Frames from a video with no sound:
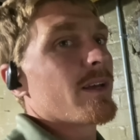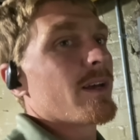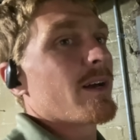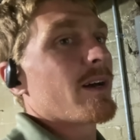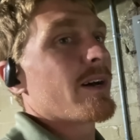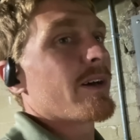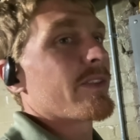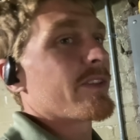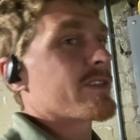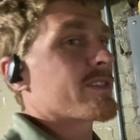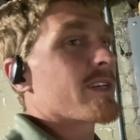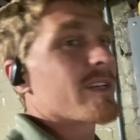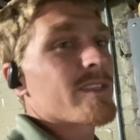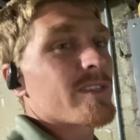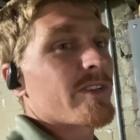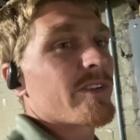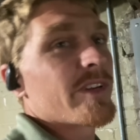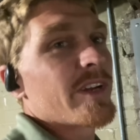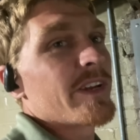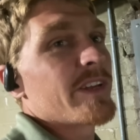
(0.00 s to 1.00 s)
uh, they said it's
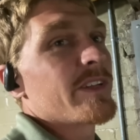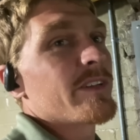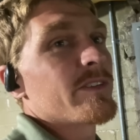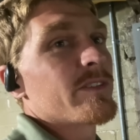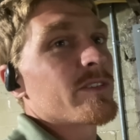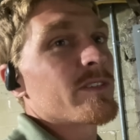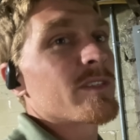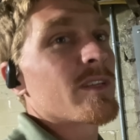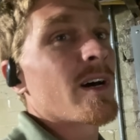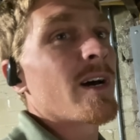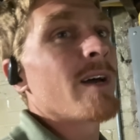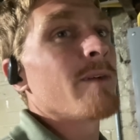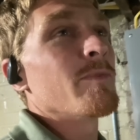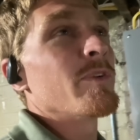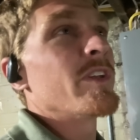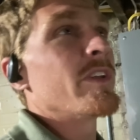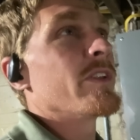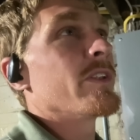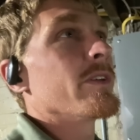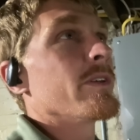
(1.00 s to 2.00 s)
a good idea just tie them
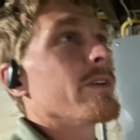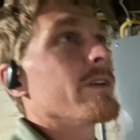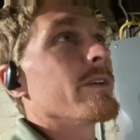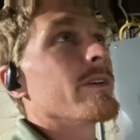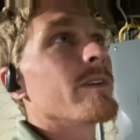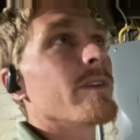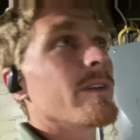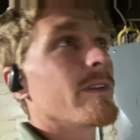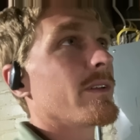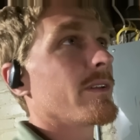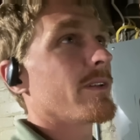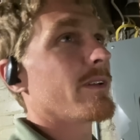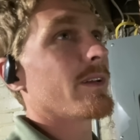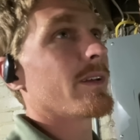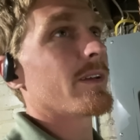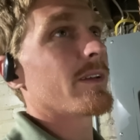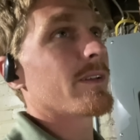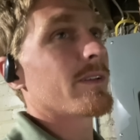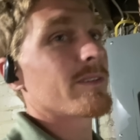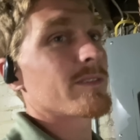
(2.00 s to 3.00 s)
into
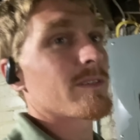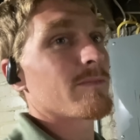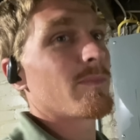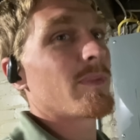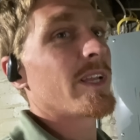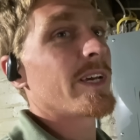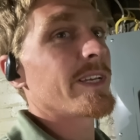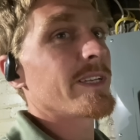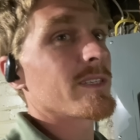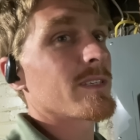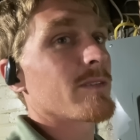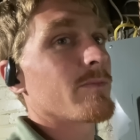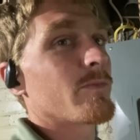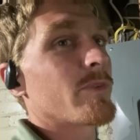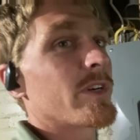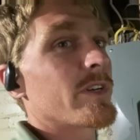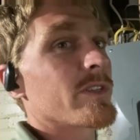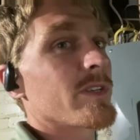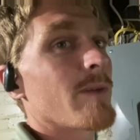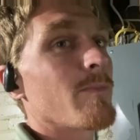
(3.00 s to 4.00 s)
uh, some lights
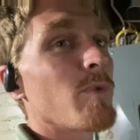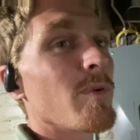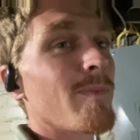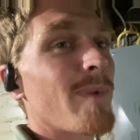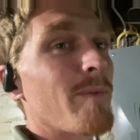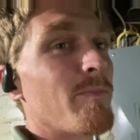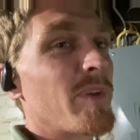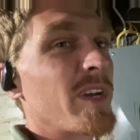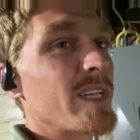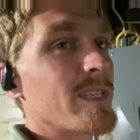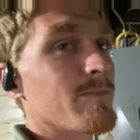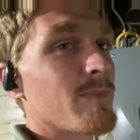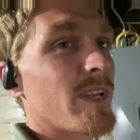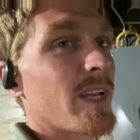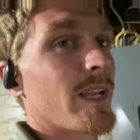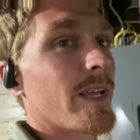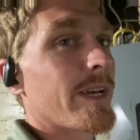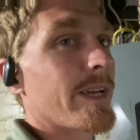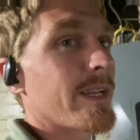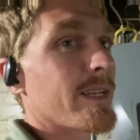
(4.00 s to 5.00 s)
somewhere. So I put my basement
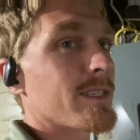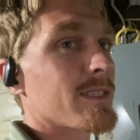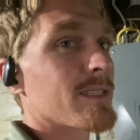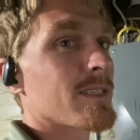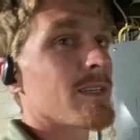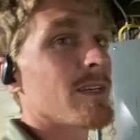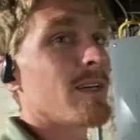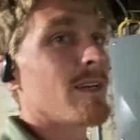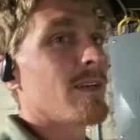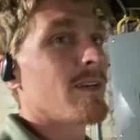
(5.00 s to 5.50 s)
lights